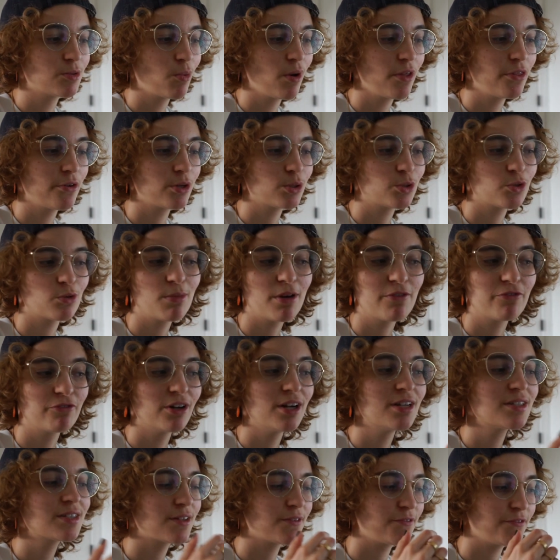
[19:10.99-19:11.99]
Whether it's with my
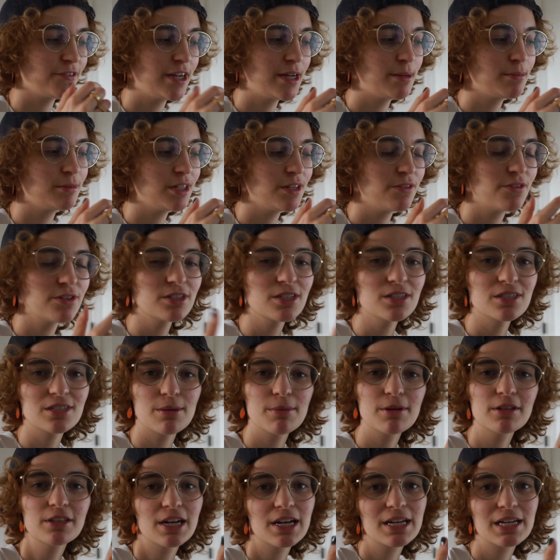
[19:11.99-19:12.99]
friends and family, this is
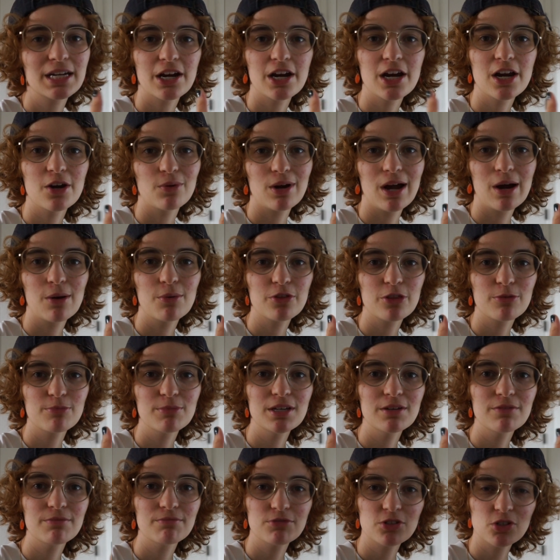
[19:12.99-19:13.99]
something that I carry around with
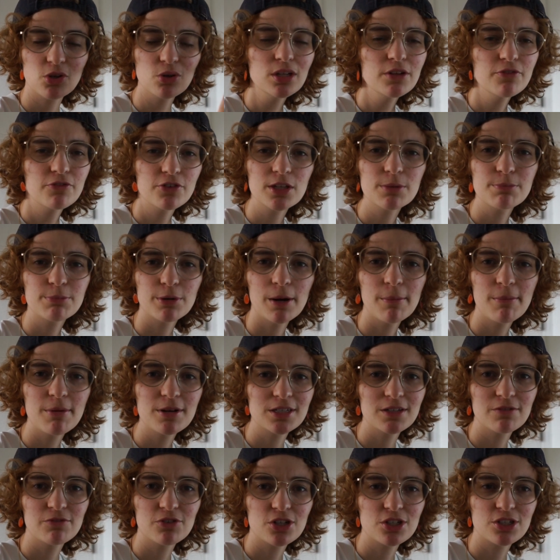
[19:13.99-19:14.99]
me solely for the
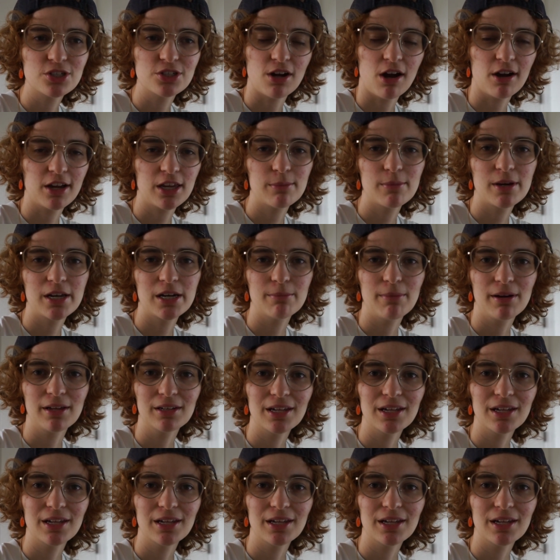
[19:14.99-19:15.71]
purpose of just documenting my